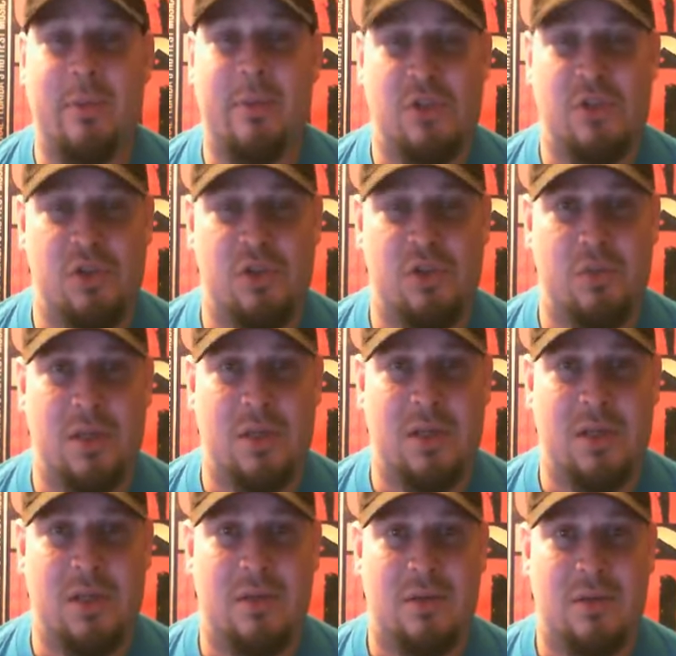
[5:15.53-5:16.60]

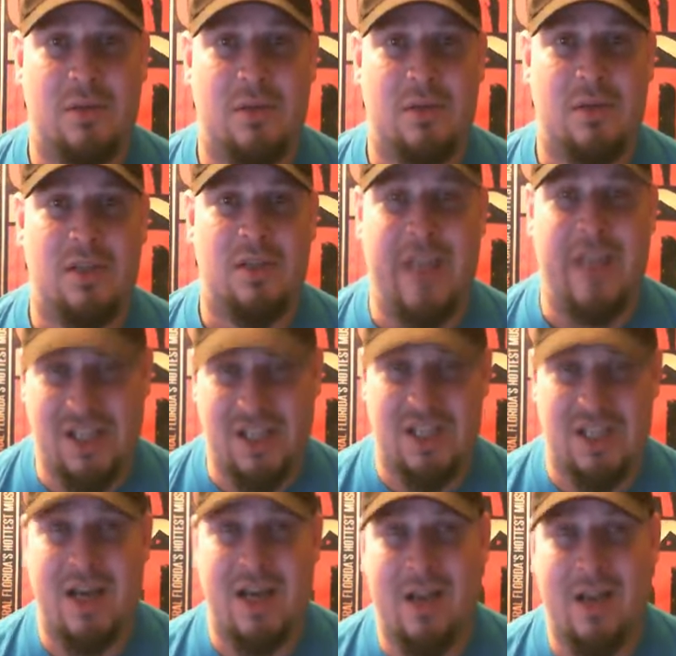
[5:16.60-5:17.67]
to catch a
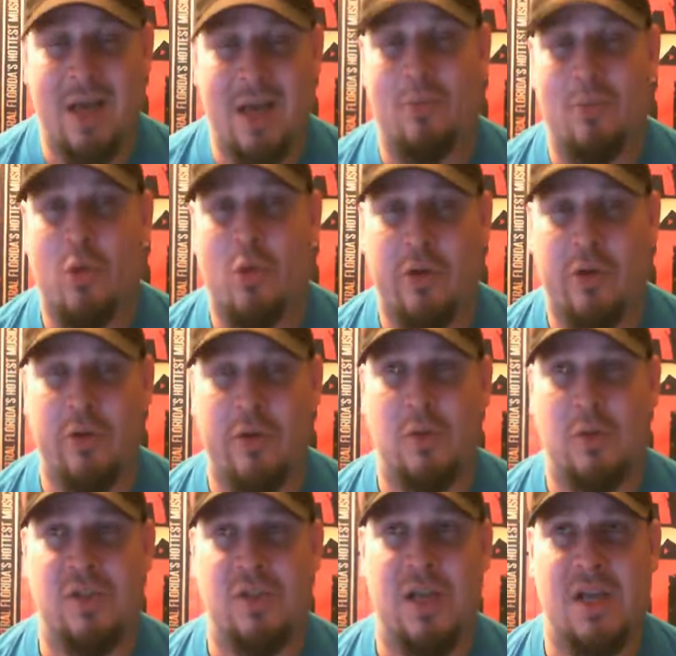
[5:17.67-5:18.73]
lot more of
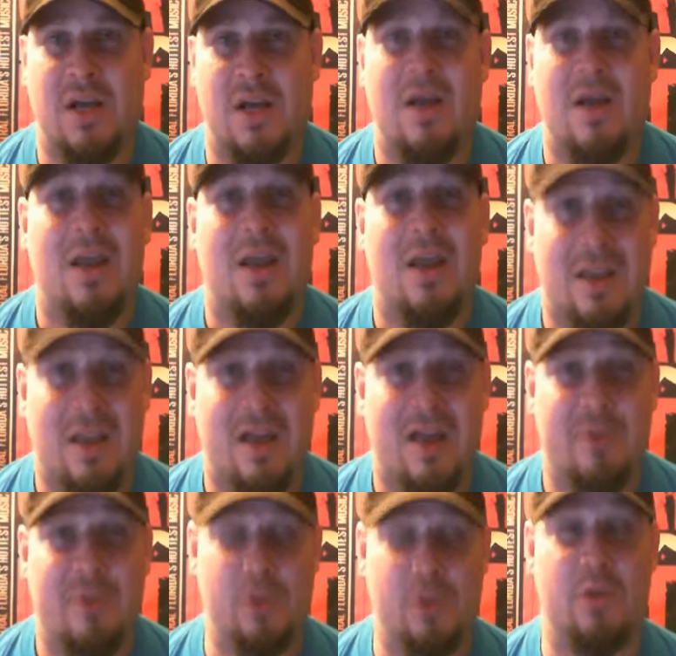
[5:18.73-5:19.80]
those live
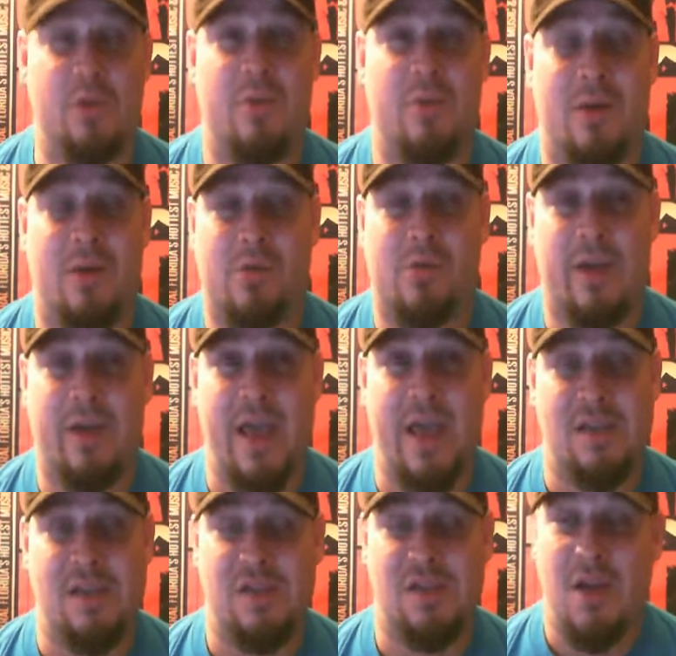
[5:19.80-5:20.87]
YouTube
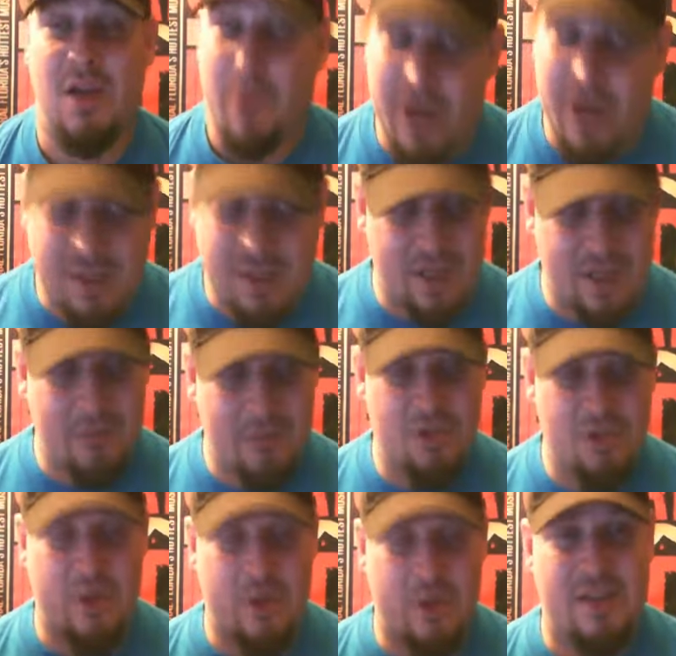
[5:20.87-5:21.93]
broadcasts. Well, you guys can come
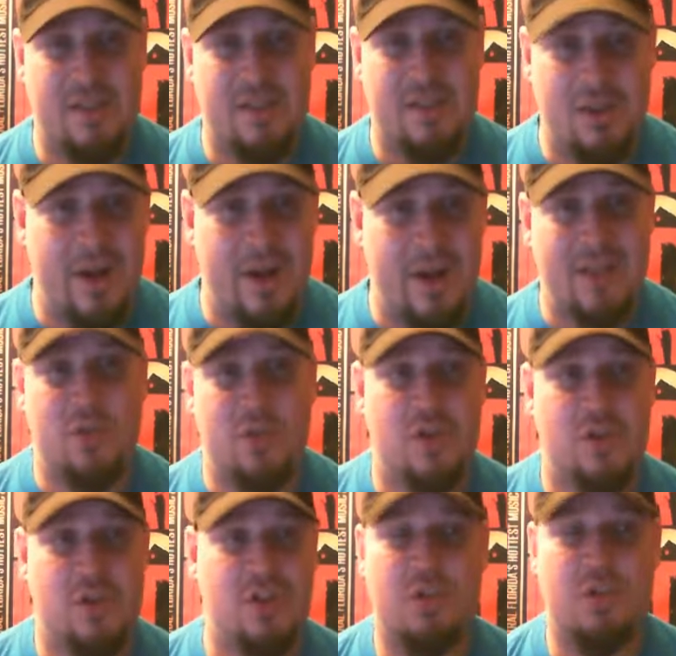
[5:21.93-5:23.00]
join us, you know, ask
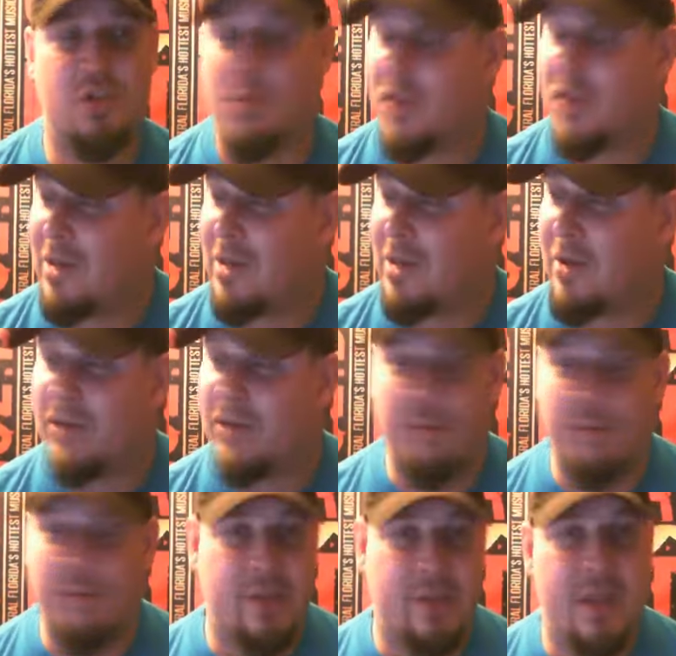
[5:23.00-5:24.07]
questions. We'll be talking about
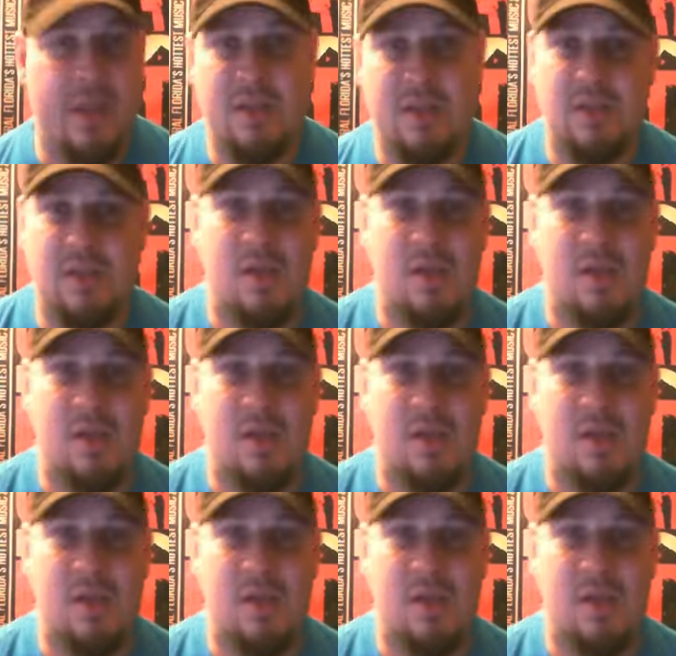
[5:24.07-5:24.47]
different things.